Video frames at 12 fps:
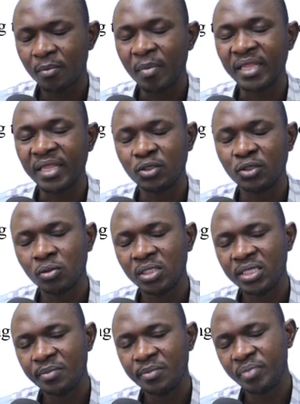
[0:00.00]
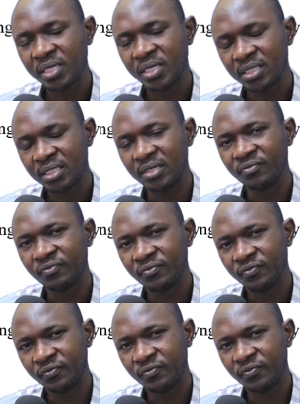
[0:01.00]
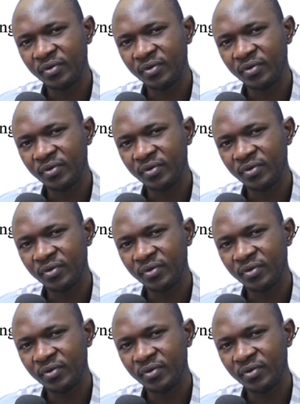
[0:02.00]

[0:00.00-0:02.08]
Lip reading: just being in the rules.